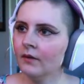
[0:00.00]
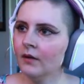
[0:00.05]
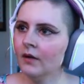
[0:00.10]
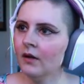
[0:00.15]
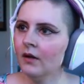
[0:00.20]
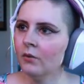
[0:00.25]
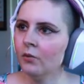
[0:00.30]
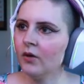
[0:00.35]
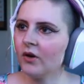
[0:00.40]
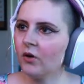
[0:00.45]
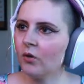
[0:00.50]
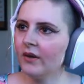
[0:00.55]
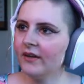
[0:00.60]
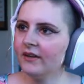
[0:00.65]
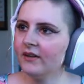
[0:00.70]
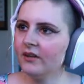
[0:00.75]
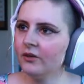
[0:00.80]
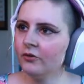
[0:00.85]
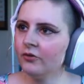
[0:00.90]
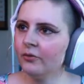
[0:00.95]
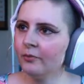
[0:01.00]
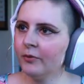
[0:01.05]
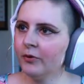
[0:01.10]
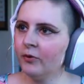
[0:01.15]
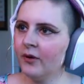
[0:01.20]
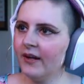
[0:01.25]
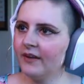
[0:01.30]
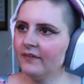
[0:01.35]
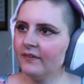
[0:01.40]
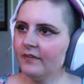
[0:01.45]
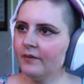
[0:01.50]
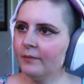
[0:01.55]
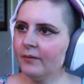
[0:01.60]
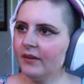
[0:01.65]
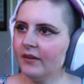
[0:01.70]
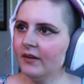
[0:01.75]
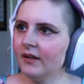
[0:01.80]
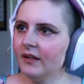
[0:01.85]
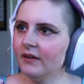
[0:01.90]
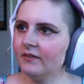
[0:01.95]
We're going to use Blue Eyes'
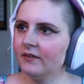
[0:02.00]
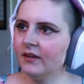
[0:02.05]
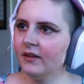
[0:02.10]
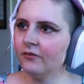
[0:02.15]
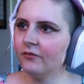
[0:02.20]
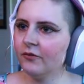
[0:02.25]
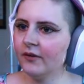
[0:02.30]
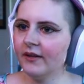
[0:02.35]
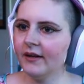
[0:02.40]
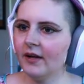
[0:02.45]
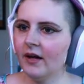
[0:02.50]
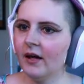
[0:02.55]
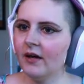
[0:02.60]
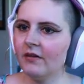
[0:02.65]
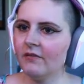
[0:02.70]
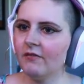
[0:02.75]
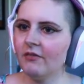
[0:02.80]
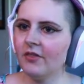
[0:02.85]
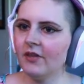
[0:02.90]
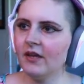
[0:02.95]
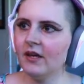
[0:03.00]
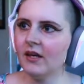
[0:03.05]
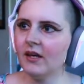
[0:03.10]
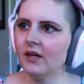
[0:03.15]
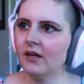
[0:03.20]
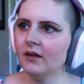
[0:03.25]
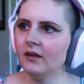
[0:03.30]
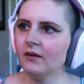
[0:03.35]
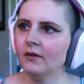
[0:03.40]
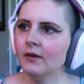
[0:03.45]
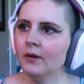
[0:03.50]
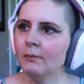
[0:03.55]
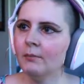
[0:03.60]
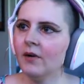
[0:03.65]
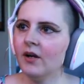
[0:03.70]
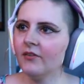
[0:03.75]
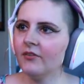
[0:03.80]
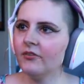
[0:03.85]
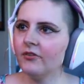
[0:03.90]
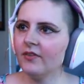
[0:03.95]
ability to get rid of the
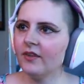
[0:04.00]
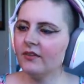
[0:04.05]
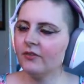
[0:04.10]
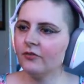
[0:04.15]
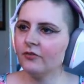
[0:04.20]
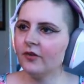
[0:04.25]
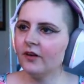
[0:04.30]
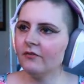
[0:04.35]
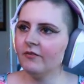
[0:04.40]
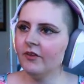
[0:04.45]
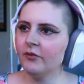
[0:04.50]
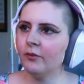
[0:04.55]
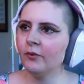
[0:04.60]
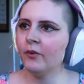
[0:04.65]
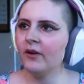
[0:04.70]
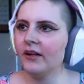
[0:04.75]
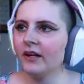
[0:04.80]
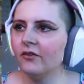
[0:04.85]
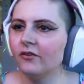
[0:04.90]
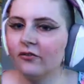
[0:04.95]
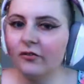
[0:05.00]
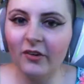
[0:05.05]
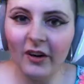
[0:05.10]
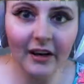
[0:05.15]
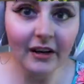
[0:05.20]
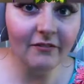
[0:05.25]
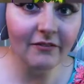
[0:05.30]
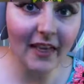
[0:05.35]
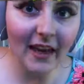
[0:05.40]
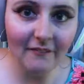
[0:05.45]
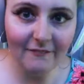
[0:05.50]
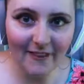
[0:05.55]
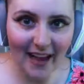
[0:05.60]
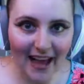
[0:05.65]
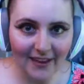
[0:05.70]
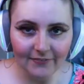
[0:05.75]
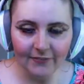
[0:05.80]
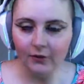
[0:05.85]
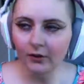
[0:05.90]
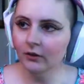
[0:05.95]
monster that's in front of us. We want to get rid of that
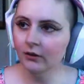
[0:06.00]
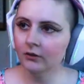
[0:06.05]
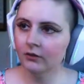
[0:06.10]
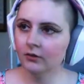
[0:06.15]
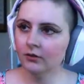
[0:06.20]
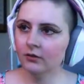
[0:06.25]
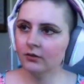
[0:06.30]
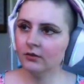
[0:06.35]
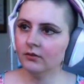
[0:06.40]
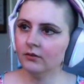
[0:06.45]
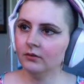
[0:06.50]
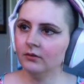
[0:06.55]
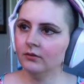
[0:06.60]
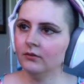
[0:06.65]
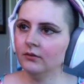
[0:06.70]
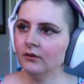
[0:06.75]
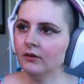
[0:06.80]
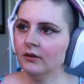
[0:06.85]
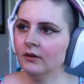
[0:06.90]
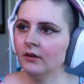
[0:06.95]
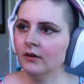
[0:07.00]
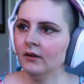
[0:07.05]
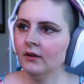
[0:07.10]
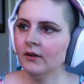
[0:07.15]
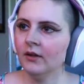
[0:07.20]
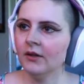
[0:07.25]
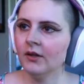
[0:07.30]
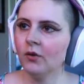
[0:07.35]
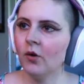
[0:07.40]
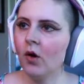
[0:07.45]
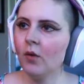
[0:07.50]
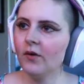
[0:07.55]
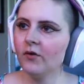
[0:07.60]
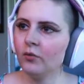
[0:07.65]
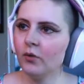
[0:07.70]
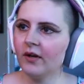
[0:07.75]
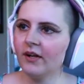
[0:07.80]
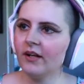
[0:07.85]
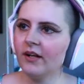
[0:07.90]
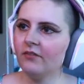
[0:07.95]
vassal. You always
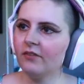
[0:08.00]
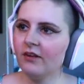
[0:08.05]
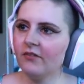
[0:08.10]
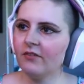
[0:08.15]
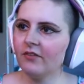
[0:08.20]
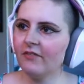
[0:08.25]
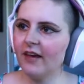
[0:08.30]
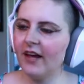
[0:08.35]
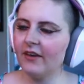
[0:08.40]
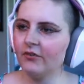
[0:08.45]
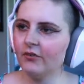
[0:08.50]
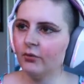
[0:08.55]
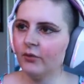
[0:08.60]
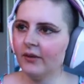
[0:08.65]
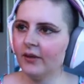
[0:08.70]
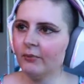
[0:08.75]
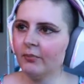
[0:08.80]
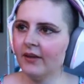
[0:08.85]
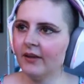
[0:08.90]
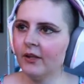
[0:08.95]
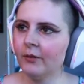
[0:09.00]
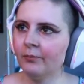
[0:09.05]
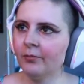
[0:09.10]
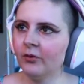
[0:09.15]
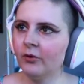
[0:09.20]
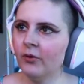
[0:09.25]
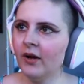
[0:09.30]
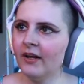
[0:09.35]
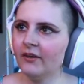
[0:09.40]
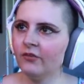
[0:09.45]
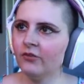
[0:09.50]
want to get rid of the vassal when you play your Blue Eyes to